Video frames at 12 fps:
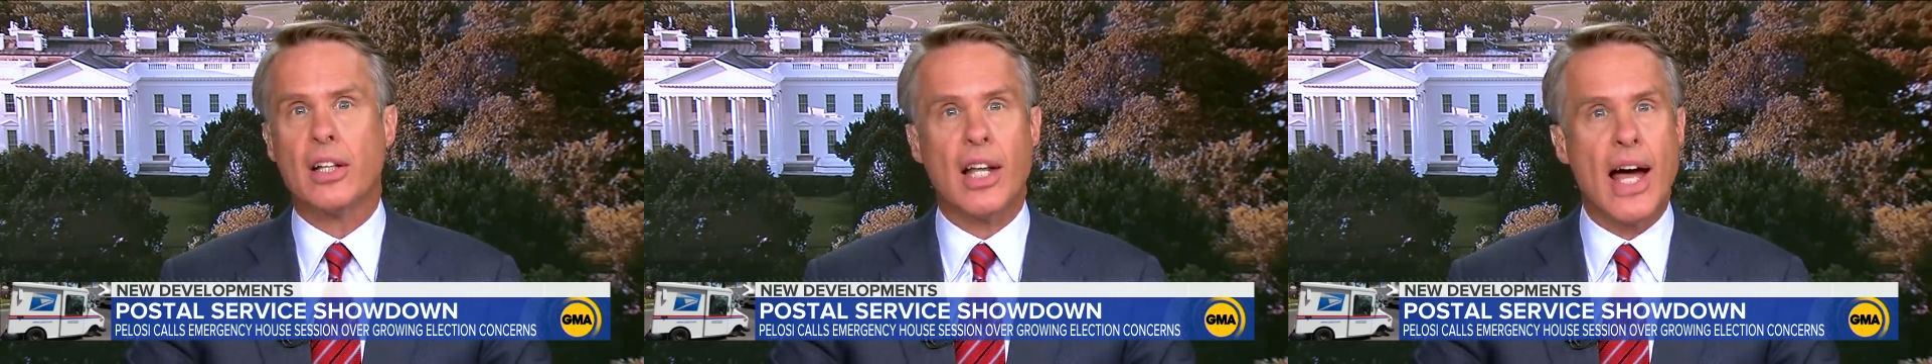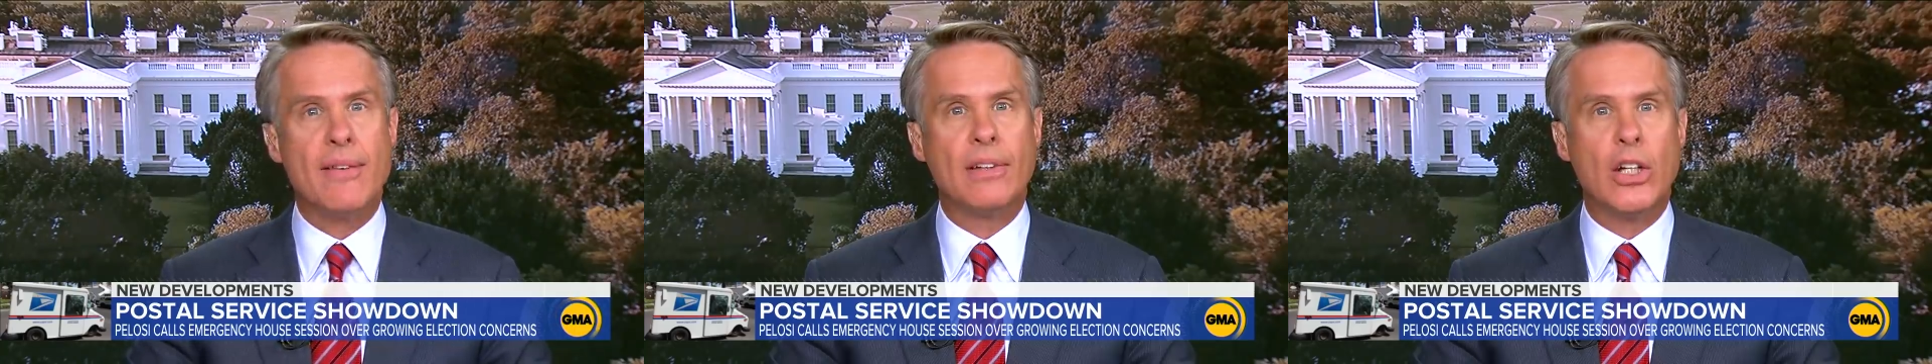
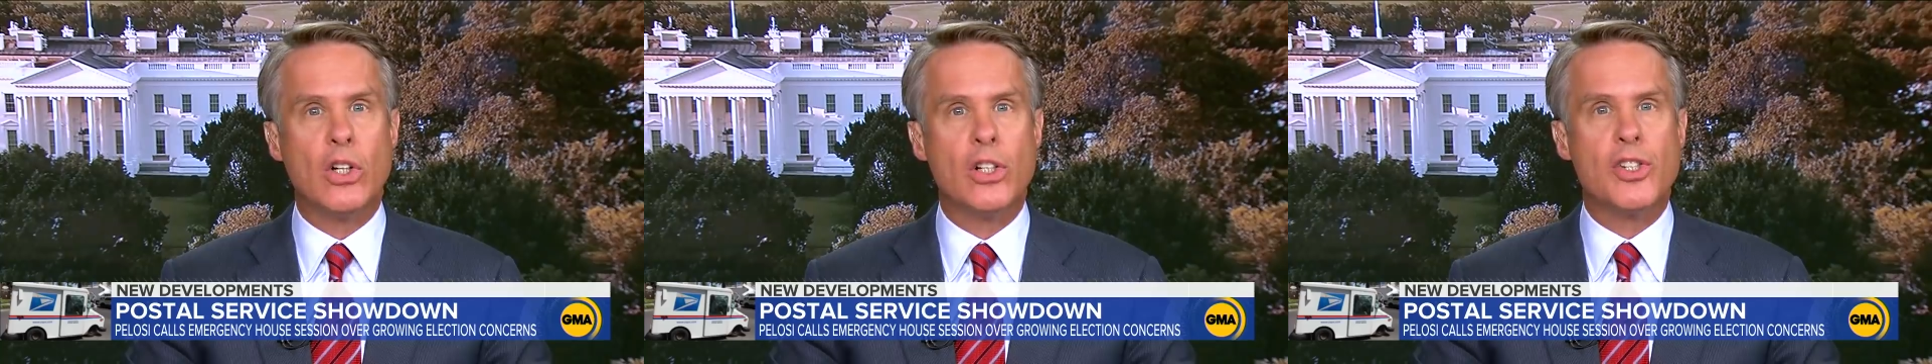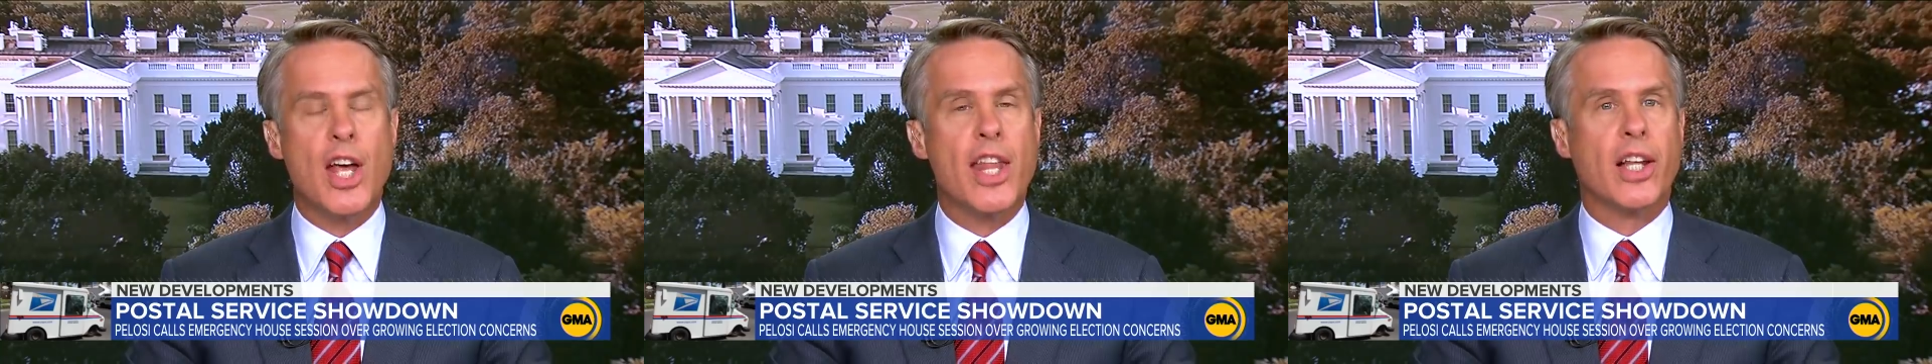
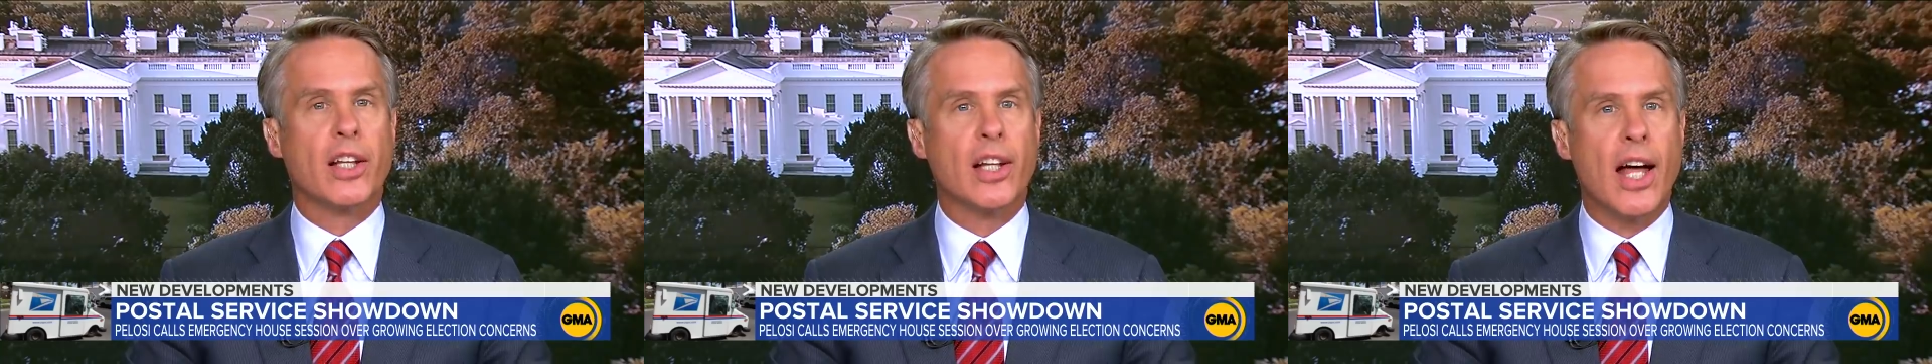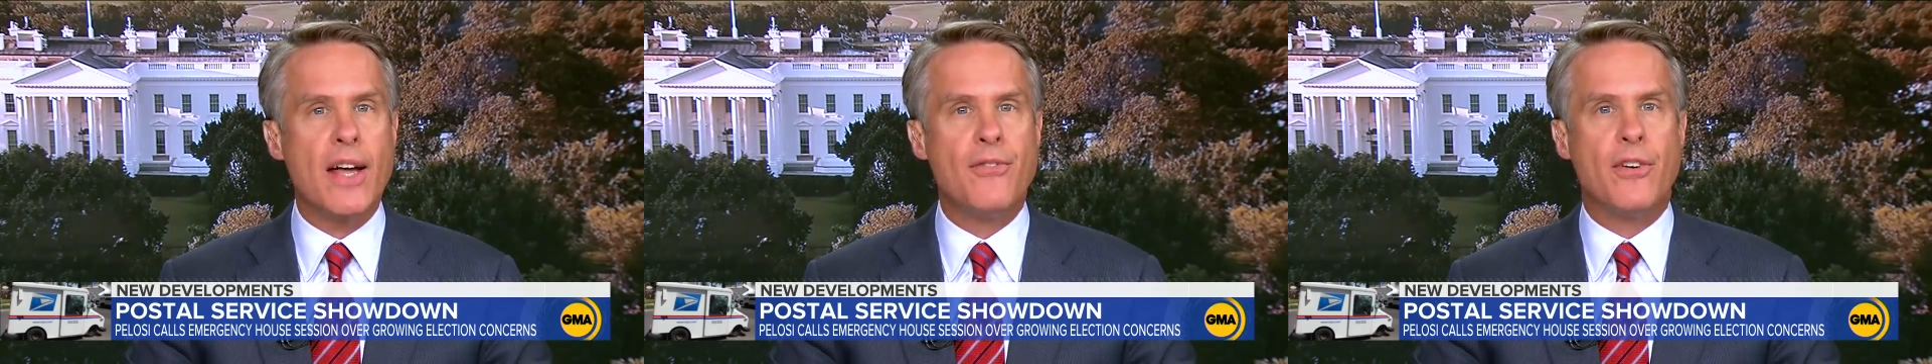livelihoods, and the
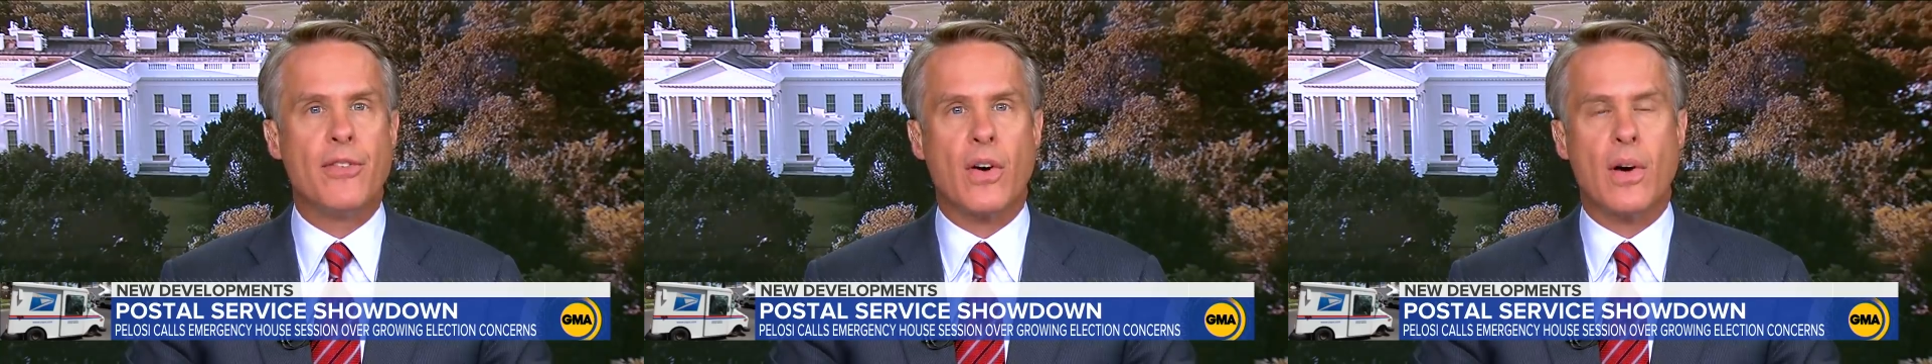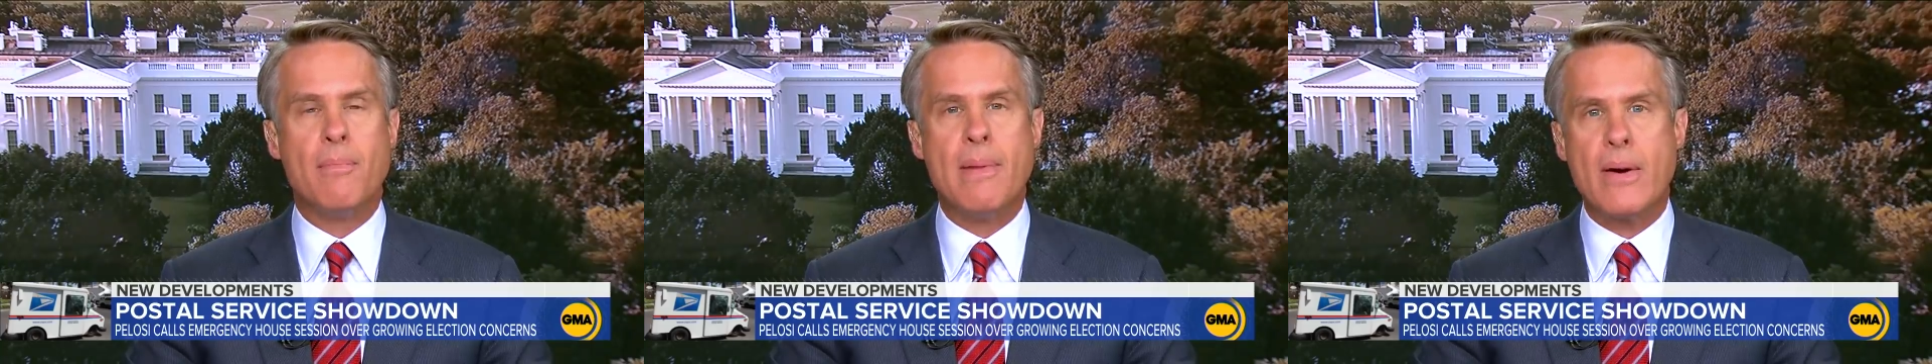life of
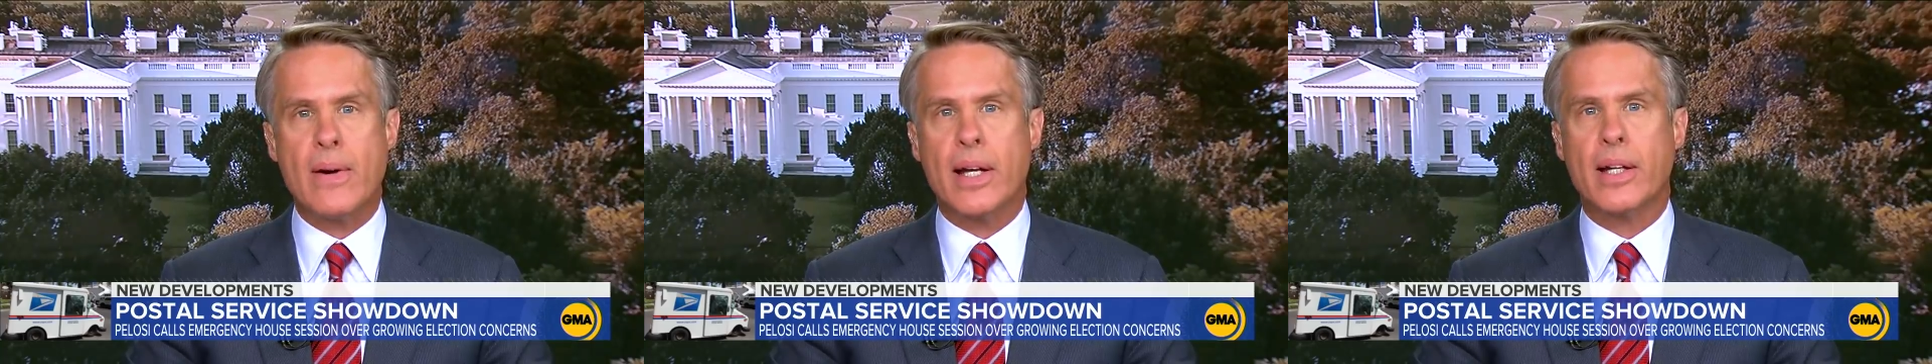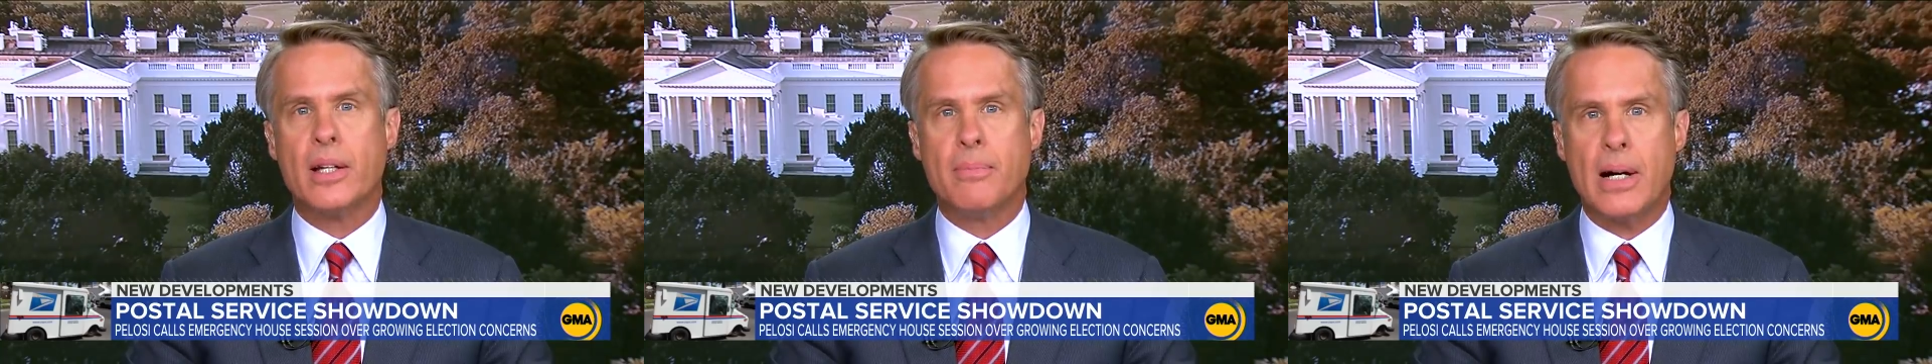our American